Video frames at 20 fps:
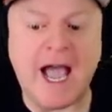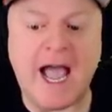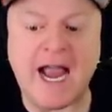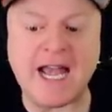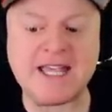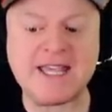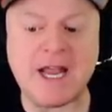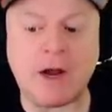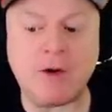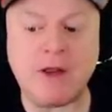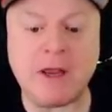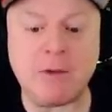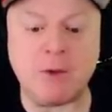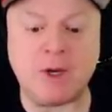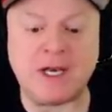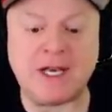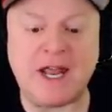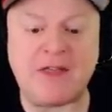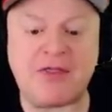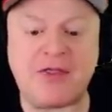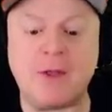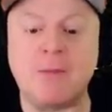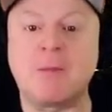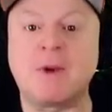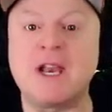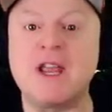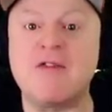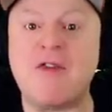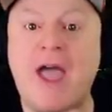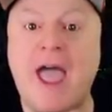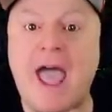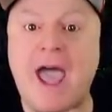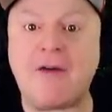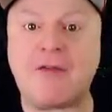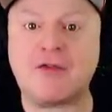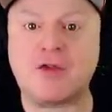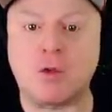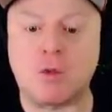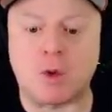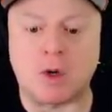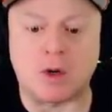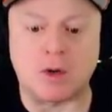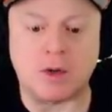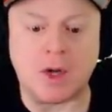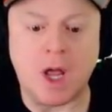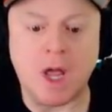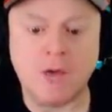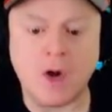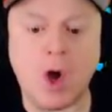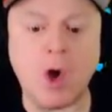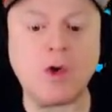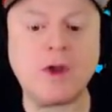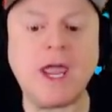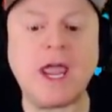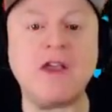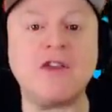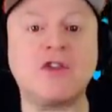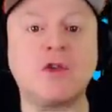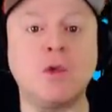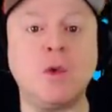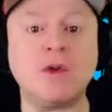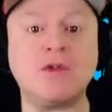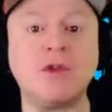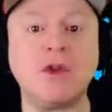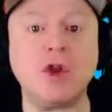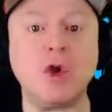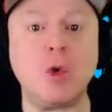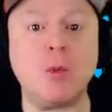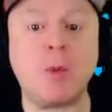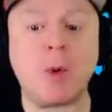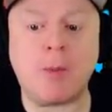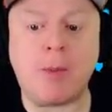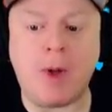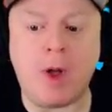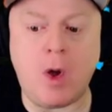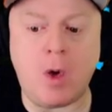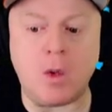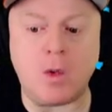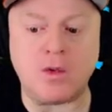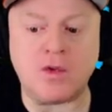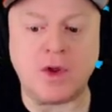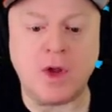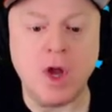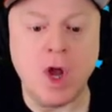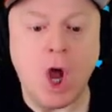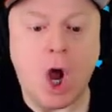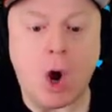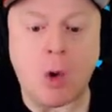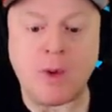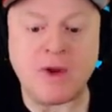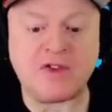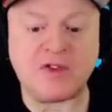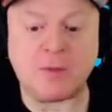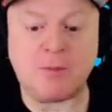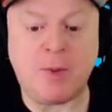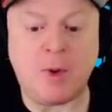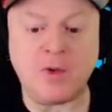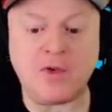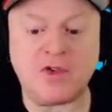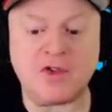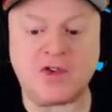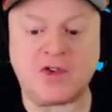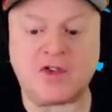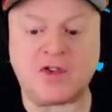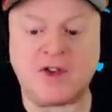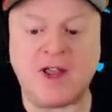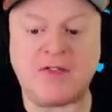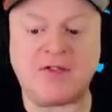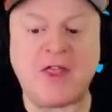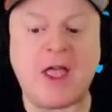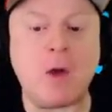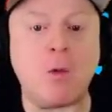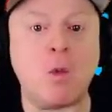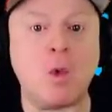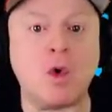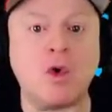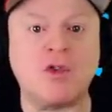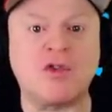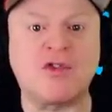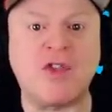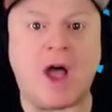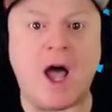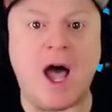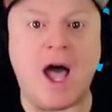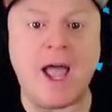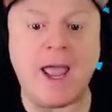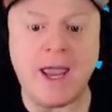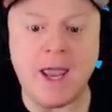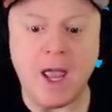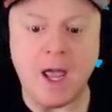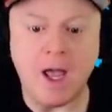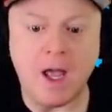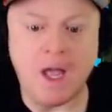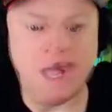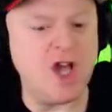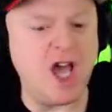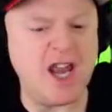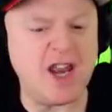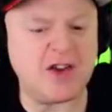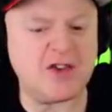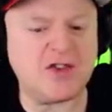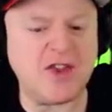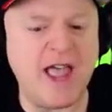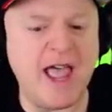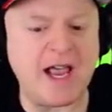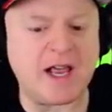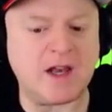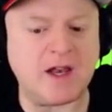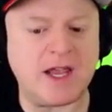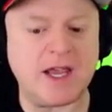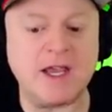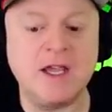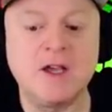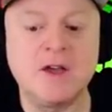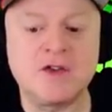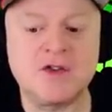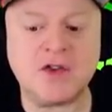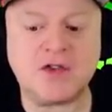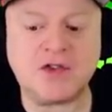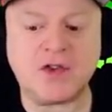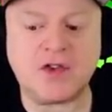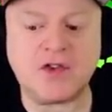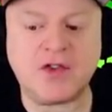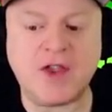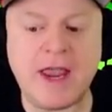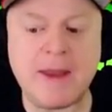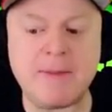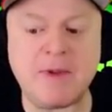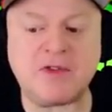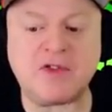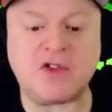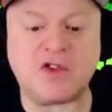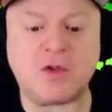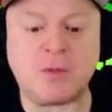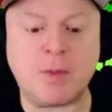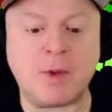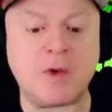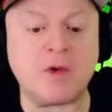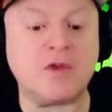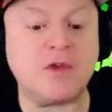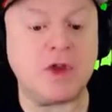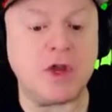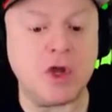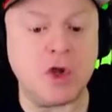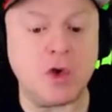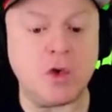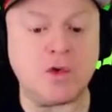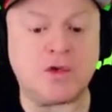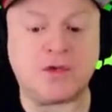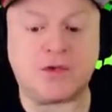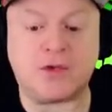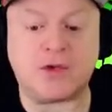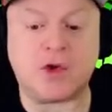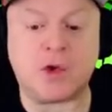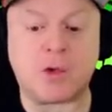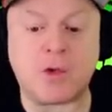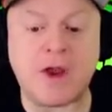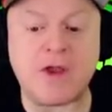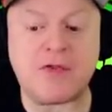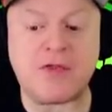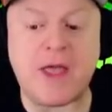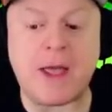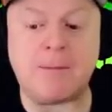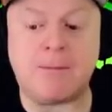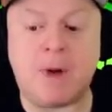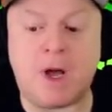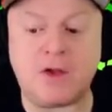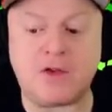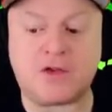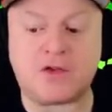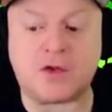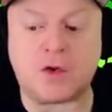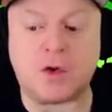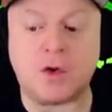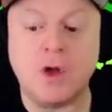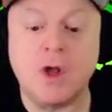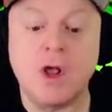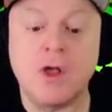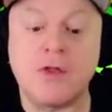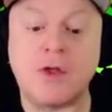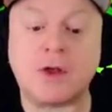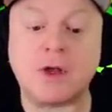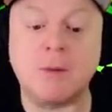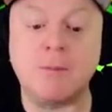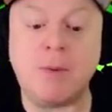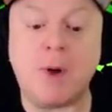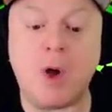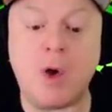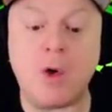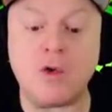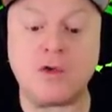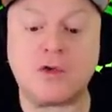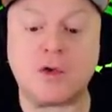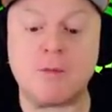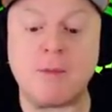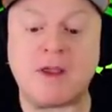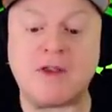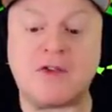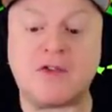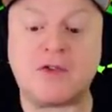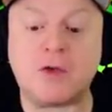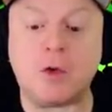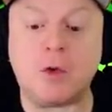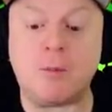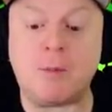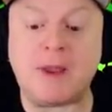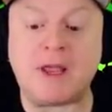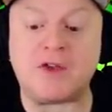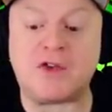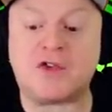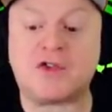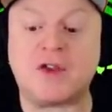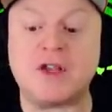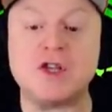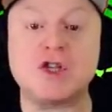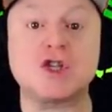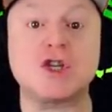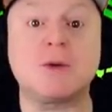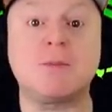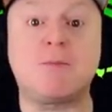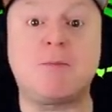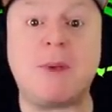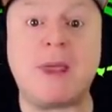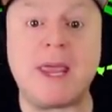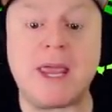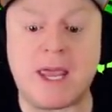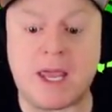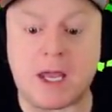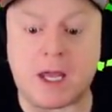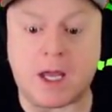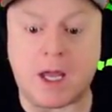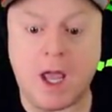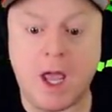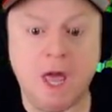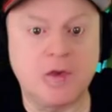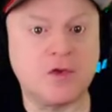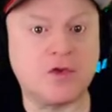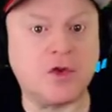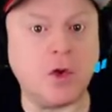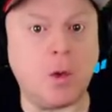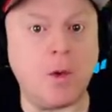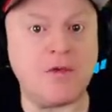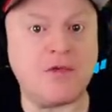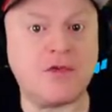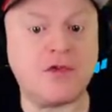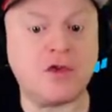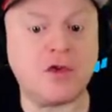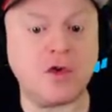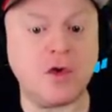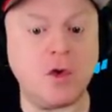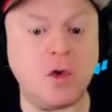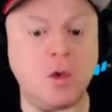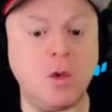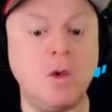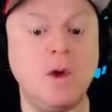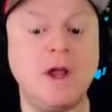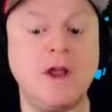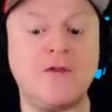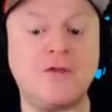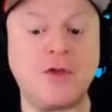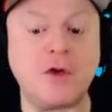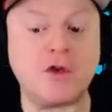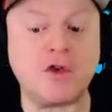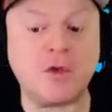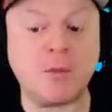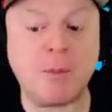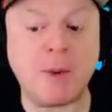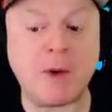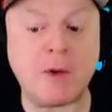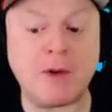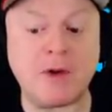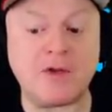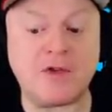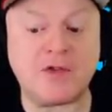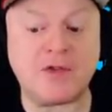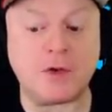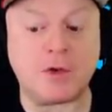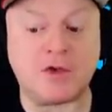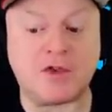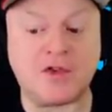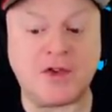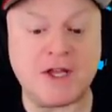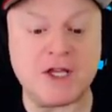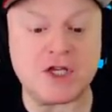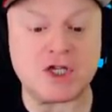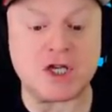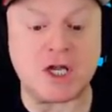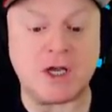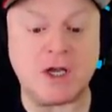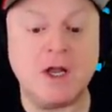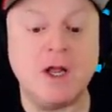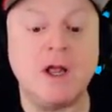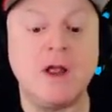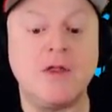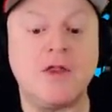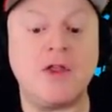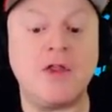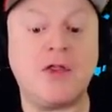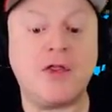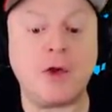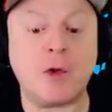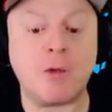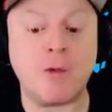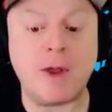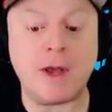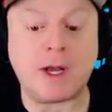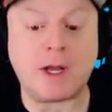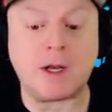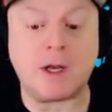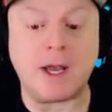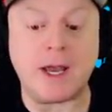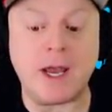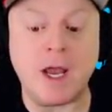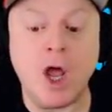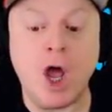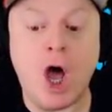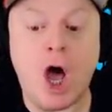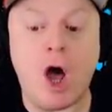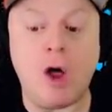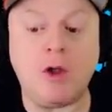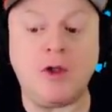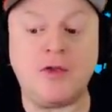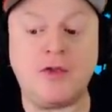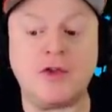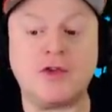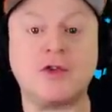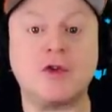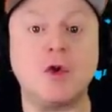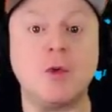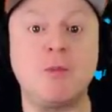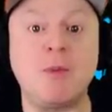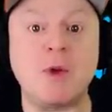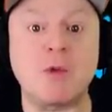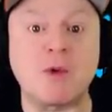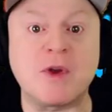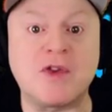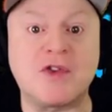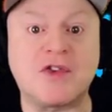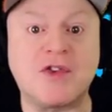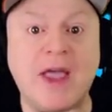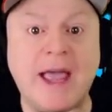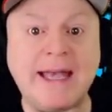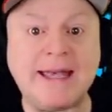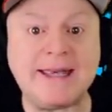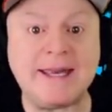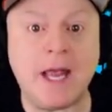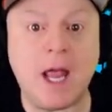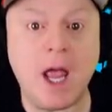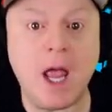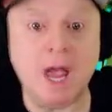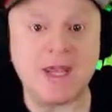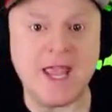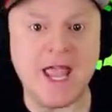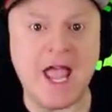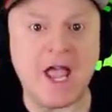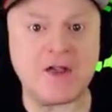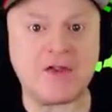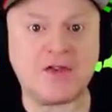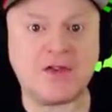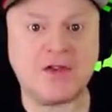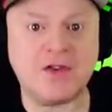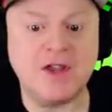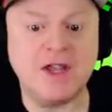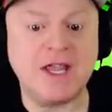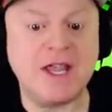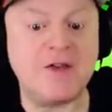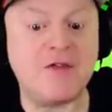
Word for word: I doubt he would let them live afterward. Okay, so what do you propose? Are we supposed to just let that world die? Not exactly. Just the same as the spirits used to create that monster, the composer may still be a sentient being. So if true, if their spirit is still sentient, then theoretically, all this could be reset? Yes.